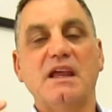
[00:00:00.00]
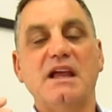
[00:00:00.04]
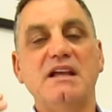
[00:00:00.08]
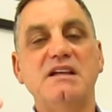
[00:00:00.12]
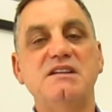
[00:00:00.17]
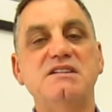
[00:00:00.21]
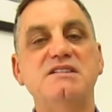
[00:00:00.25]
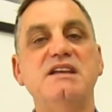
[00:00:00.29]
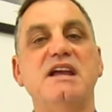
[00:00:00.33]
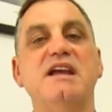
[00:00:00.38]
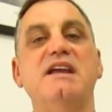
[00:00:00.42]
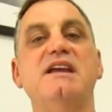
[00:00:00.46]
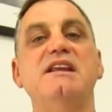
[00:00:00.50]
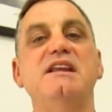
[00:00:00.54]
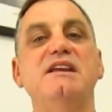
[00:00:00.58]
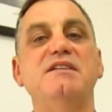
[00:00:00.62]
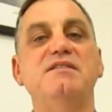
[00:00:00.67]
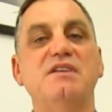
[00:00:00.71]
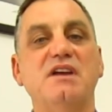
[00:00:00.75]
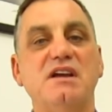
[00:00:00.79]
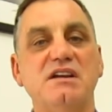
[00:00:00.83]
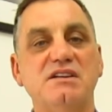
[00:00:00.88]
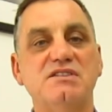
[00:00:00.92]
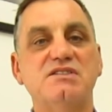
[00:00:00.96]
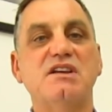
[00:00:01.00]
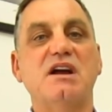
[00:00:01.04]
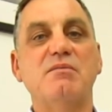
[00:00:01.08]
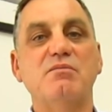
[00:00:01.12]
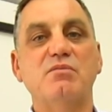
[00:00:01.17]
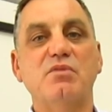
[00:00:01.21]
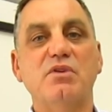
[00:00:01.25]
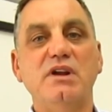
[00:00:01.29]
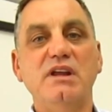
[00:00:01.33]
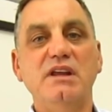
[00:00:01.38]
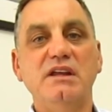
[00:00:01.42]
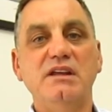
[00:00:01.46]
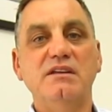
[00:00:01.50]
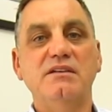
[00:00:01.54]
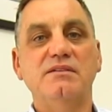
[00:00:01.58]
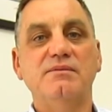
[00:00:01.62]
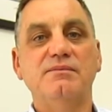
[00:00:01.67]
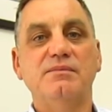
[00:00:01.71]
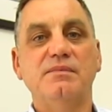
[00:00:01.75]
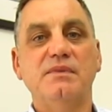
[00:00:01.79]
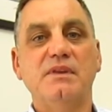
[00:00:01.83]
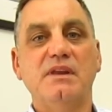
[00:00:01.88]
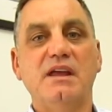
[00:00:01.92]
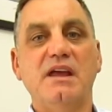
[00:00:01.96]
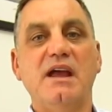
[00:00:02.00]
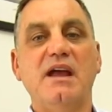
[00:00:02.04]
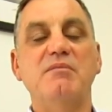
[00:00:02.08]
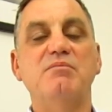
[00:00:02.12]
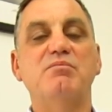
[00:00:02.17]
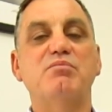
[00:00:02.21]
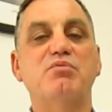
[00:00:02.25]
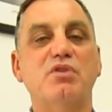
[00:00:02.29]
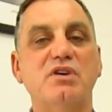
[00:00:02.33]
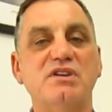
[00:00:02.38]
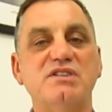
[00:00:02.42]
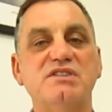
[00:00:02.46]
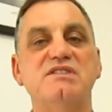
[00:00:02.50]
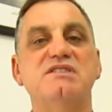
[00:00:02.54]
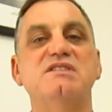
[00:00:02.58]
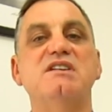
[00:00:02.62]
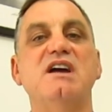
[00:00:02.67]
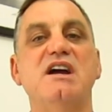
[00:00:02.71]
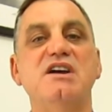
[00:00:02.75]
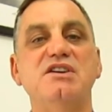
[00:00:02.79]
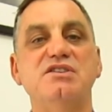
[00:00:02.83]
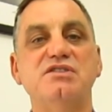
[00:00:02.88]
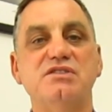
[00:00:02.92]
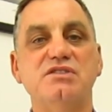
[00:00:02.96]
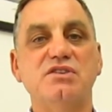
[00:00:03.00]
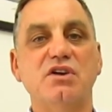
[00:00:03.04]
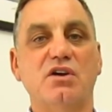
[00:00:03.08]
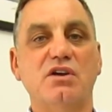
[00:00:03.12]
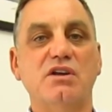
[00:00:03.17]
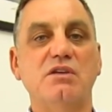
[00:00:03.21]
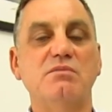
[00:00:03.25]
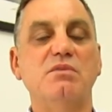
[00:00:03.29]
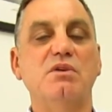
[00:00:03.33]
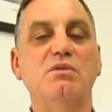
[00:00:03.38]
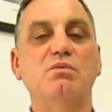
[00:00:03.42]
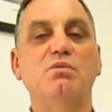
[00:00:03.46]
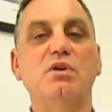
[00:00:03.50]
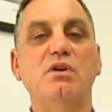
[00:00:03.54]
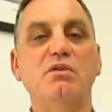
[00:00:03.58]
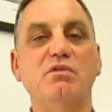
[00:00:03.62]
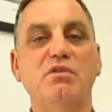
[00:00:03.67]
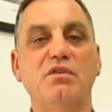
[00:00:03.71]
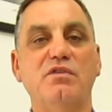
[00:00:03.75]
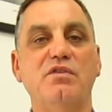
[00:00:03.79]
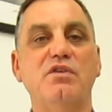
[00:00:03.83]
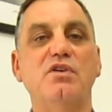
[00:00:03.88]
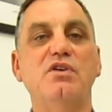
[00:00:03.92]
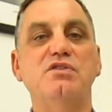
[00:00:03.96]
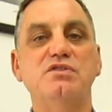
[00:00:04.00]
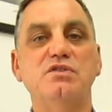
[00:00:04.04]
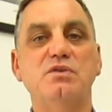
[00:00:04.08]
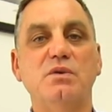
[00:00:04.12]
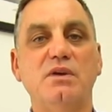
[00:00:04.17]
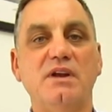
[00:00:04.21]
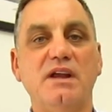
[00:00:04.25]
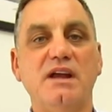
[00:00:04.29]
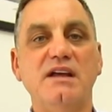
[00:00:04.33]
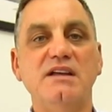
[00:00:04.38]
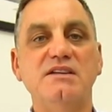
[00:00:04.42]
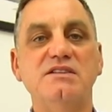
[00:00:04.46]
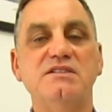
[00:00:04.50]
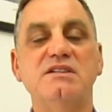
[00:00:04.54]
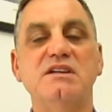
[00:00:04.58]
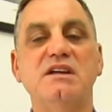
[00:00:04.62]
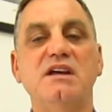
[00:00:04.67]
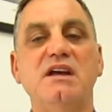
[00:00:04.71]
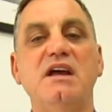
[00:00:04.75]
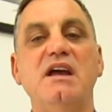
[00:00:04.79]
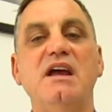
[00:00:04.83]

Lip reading: executive summary and presentation document, we refer to it as,